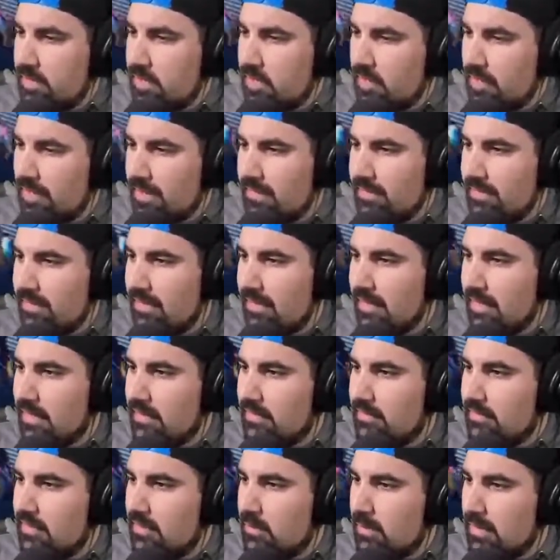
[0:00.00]
know, like a DNA
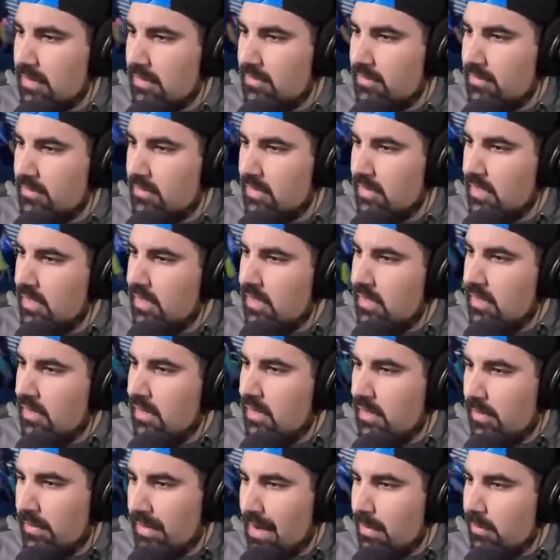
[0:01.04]
sequence. Oh, now